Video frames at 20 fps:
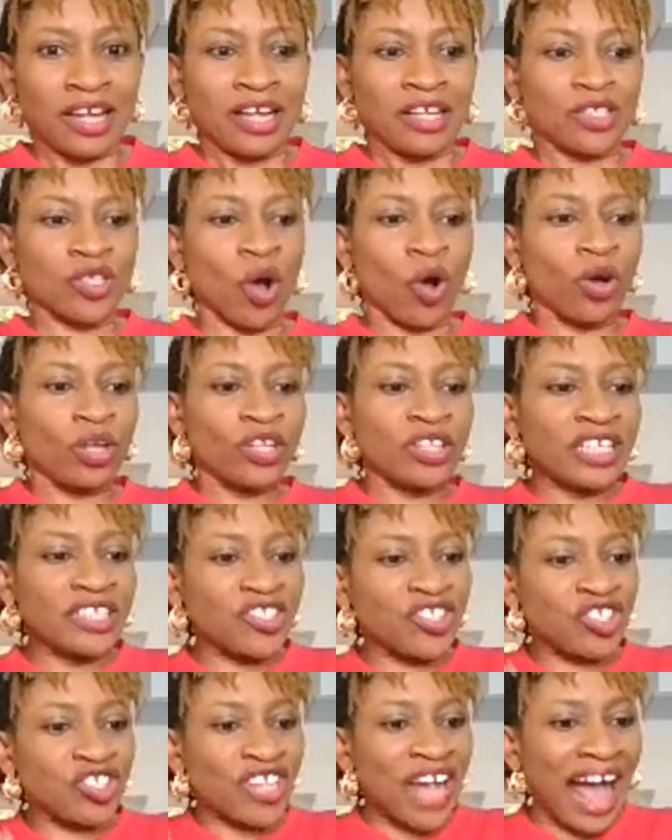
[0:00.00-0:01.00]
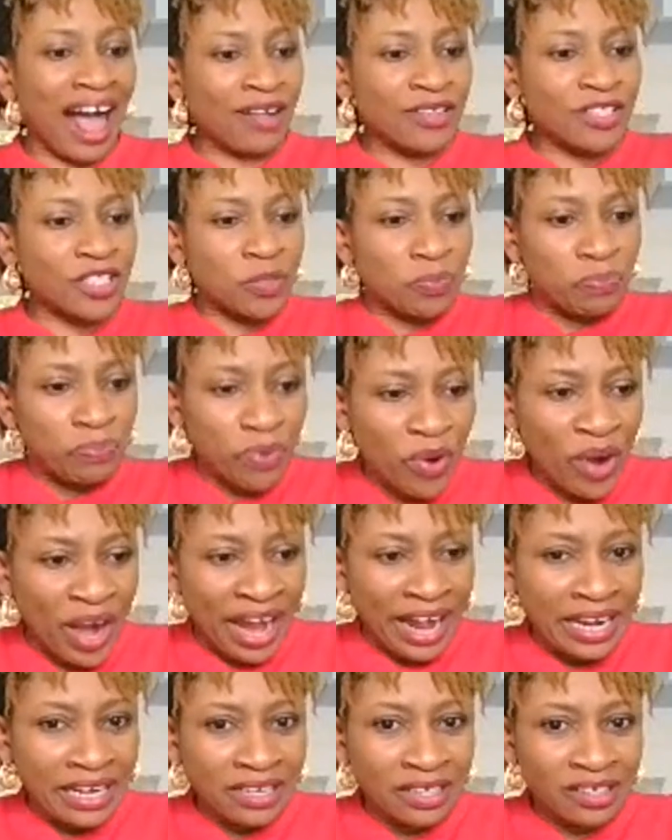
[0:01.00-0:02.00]
So the child's
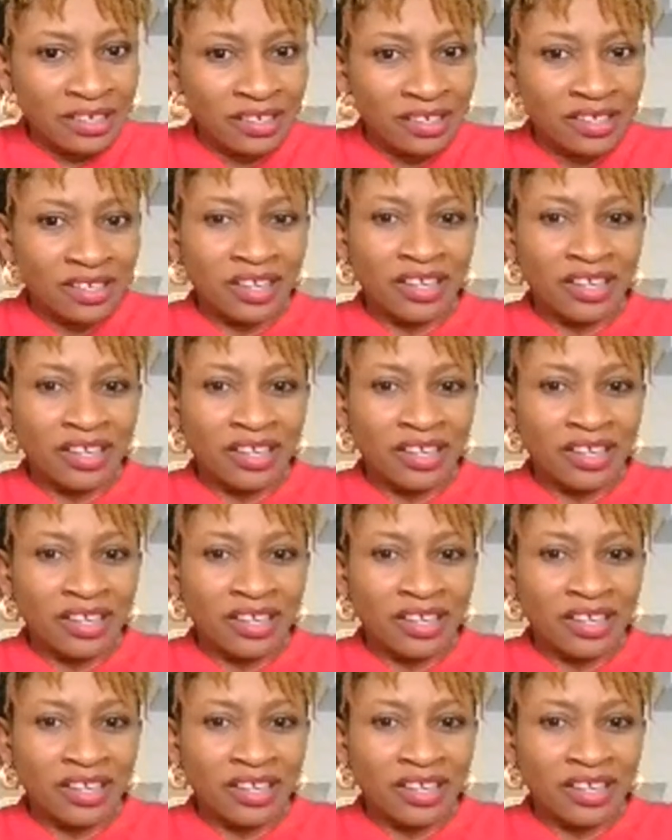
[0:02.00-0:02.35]
brain,